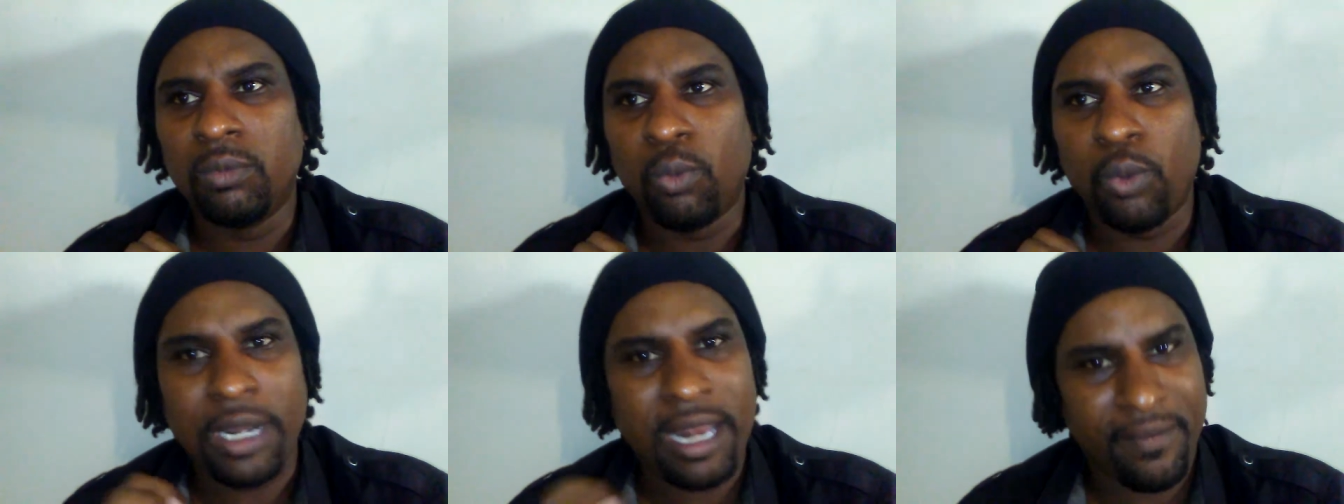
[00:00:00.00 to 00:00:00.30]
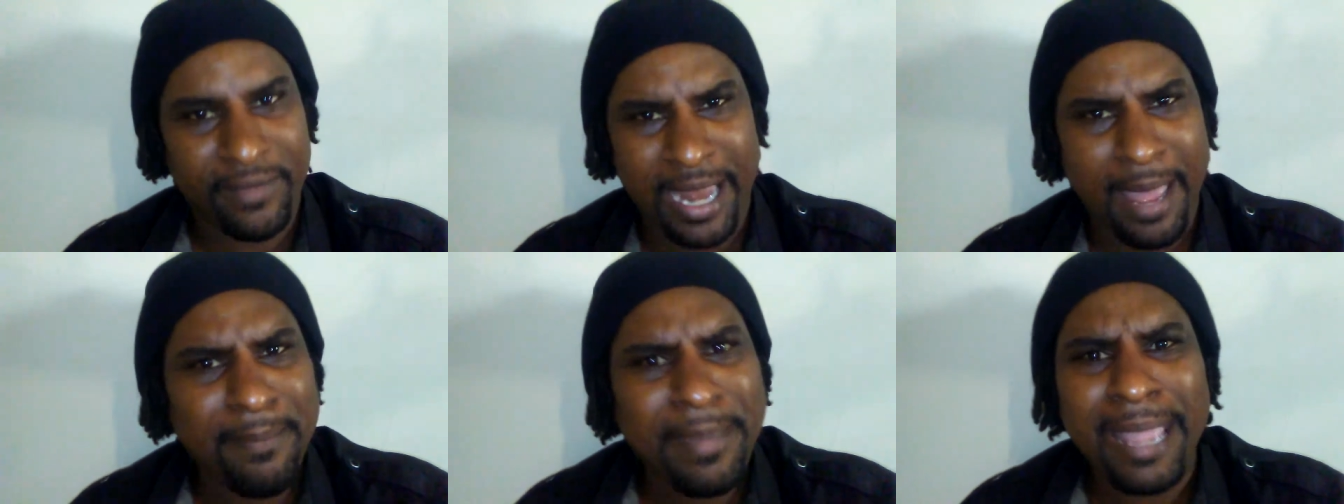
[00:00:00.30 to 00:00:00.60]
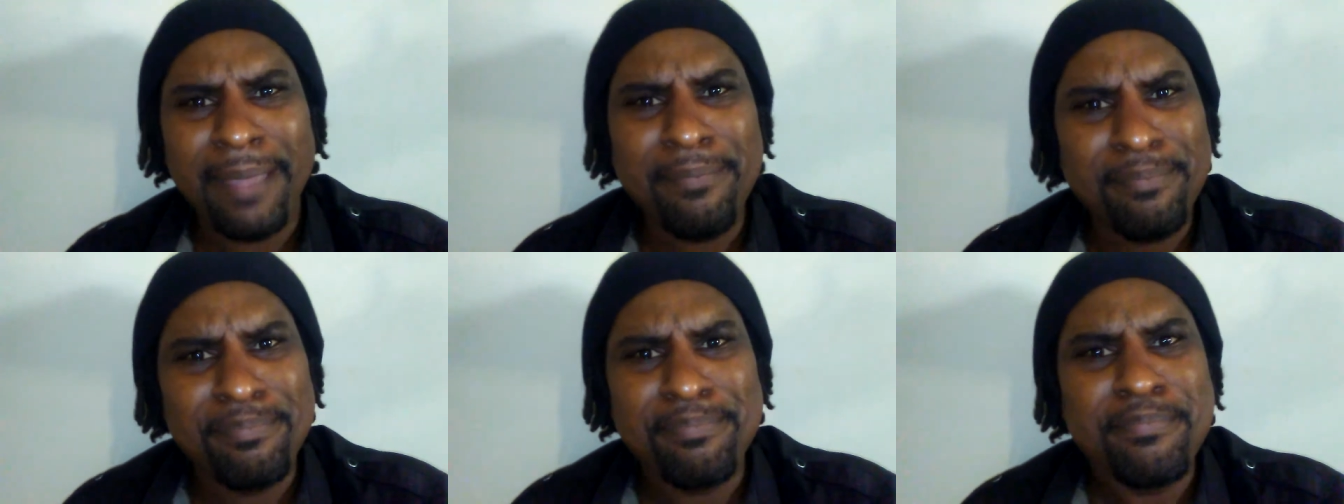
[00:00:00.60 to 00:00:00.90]
whatever that
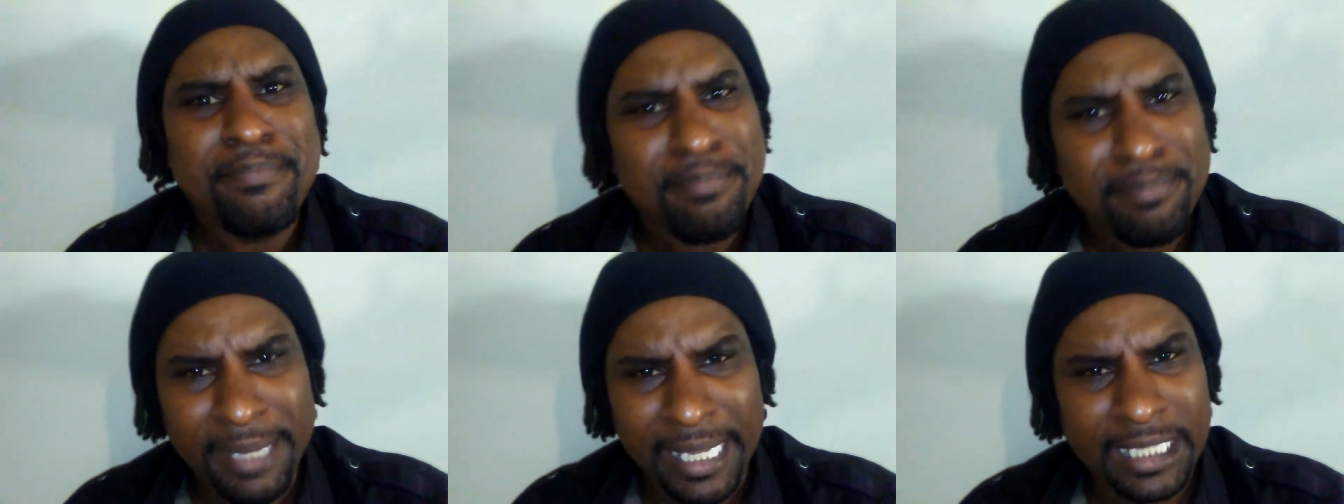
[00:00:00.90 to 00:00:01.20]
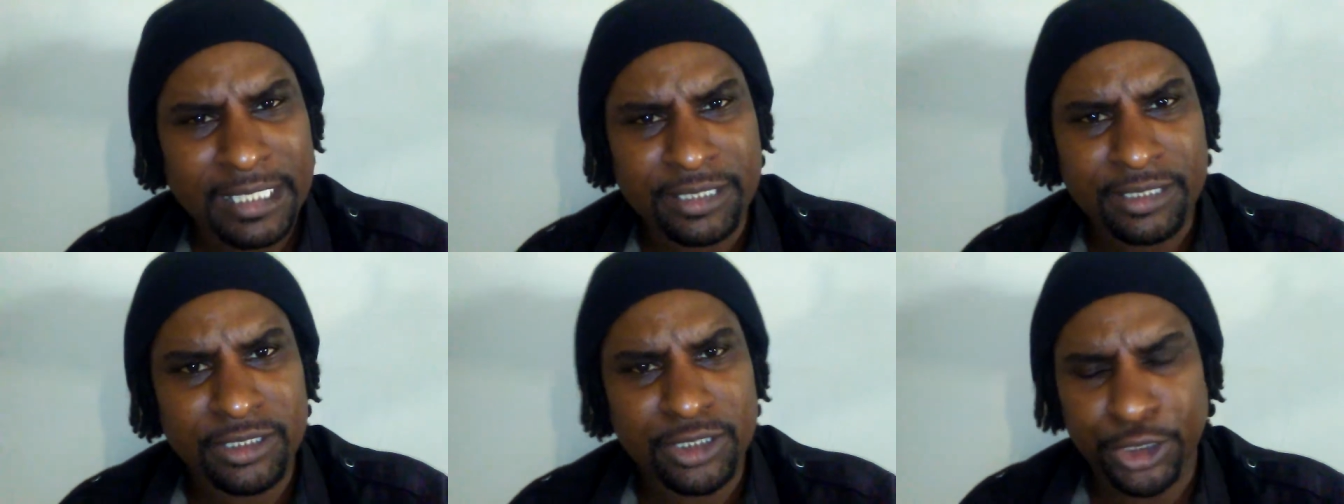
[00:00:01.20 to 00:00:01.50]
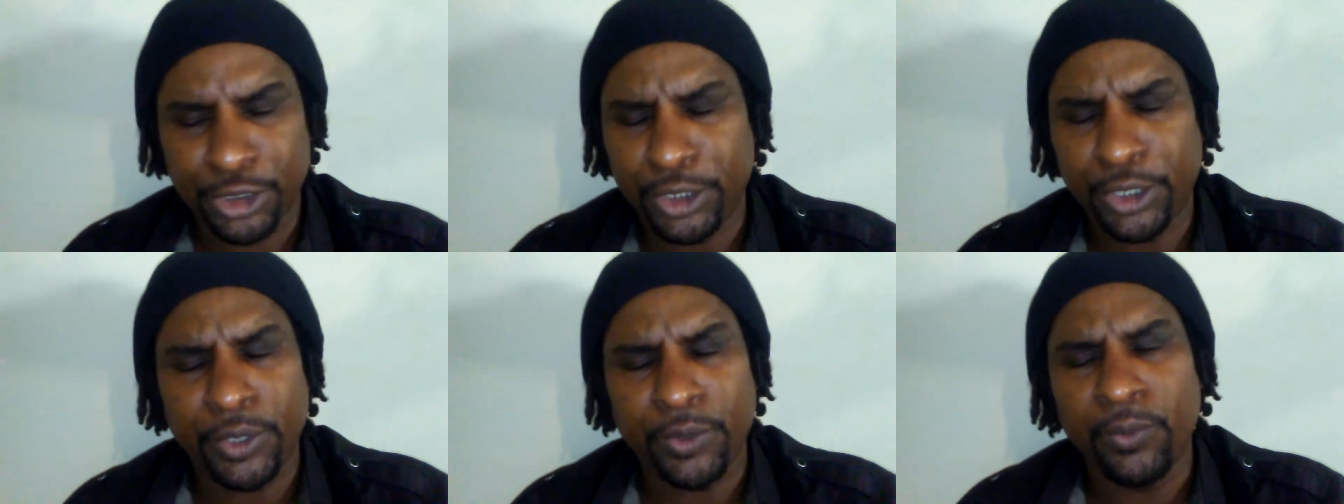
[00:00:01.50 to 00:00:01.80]
may mean
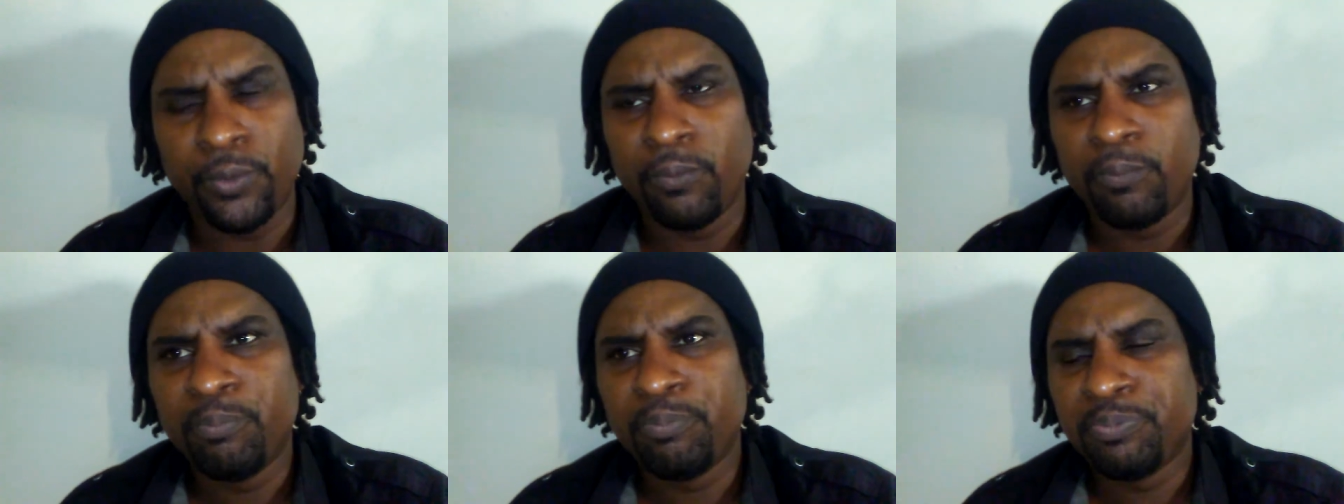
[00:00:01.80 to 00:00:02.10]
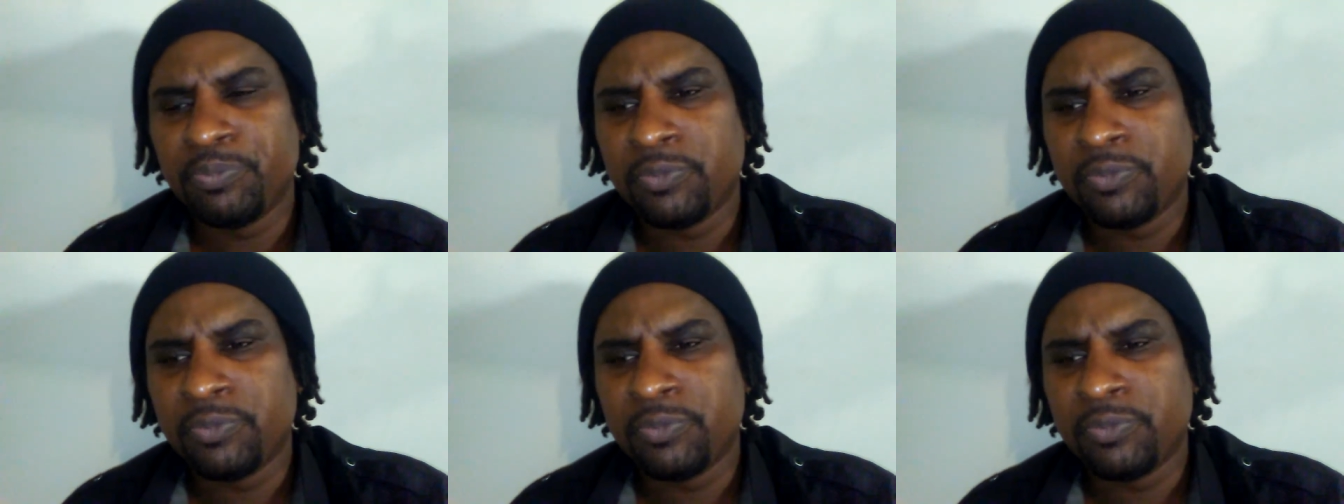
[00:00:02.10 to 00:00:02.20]
to you.